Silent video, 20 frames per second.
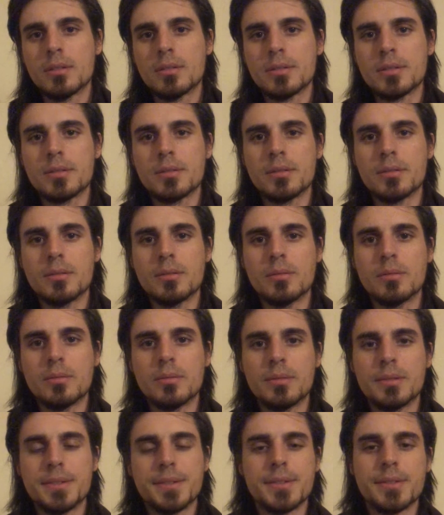
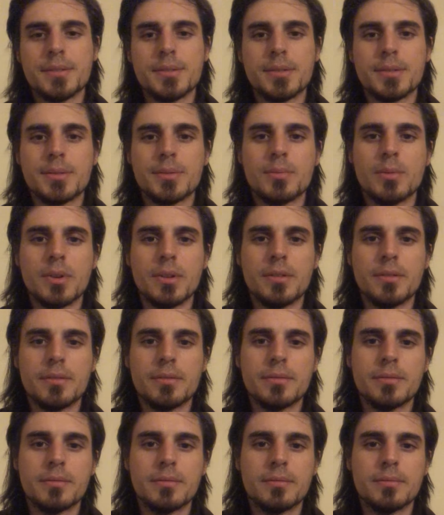So this is just one of
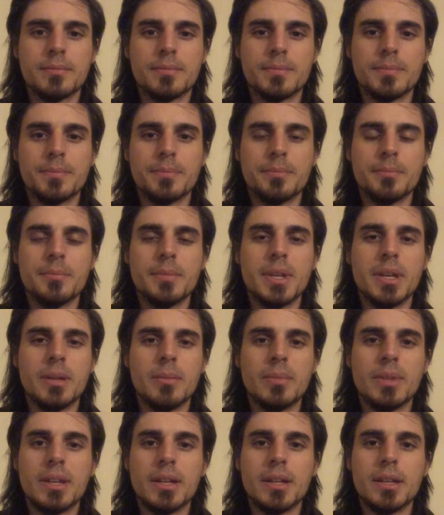
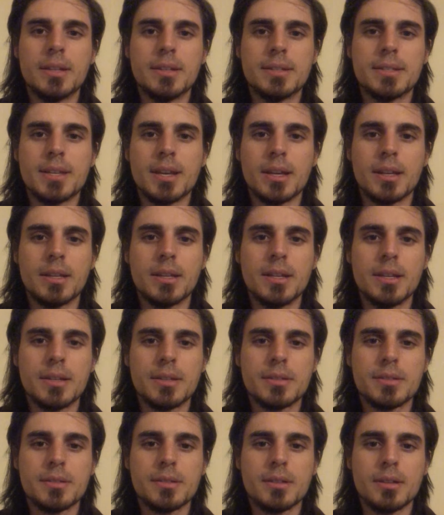many
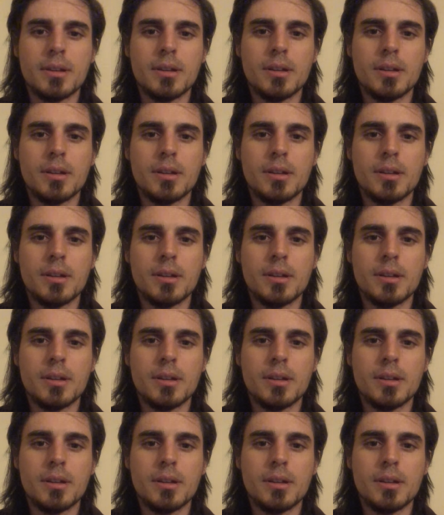techniques